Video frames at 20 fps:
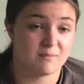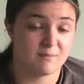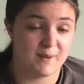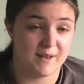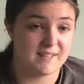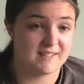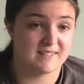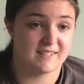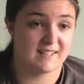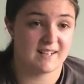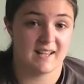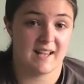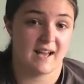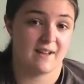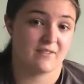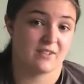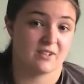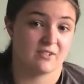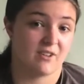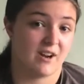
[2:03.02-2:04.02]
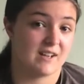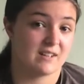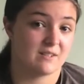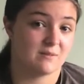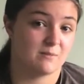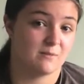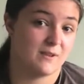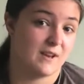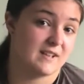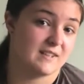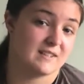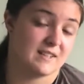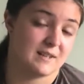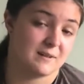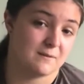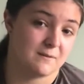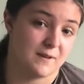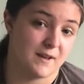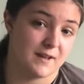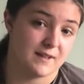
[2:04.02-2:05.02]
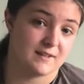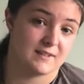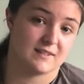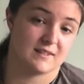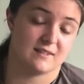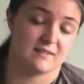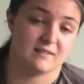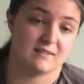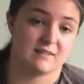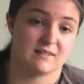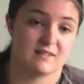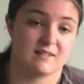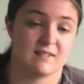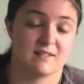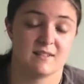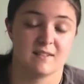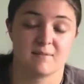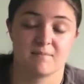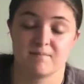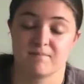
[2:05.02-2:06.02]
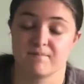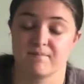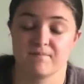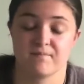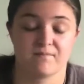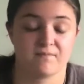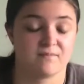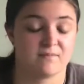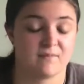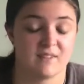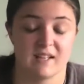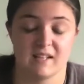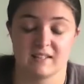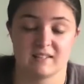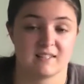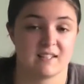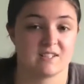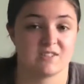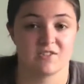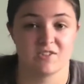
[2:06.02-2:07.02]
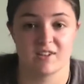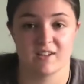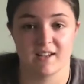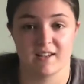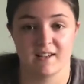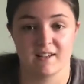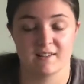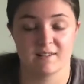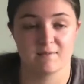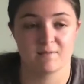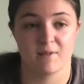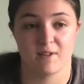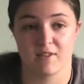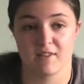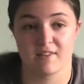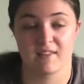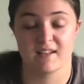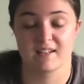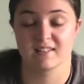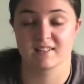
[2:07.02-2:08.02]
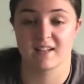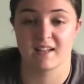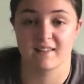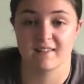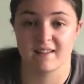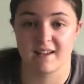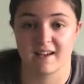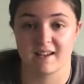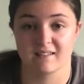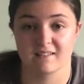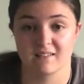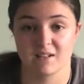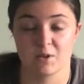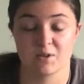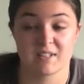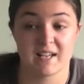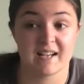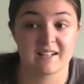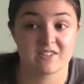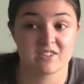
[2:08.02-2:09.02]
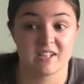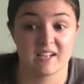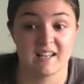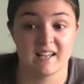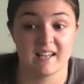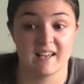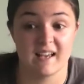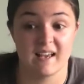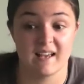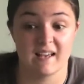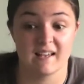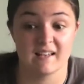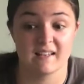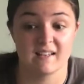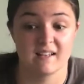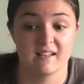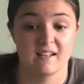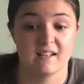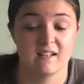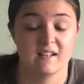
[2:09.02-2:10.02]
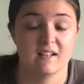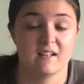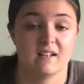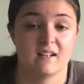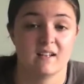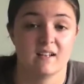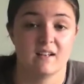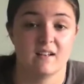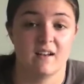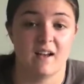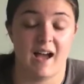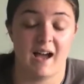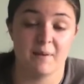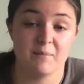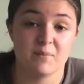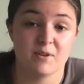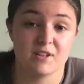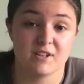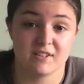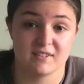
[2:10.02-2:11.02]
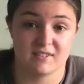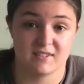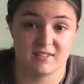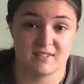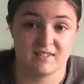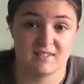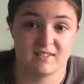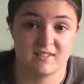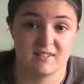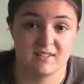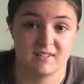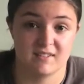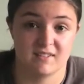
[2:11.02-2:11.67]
basically having random fainting fits and etc. and other things like that. It was actually a ambulance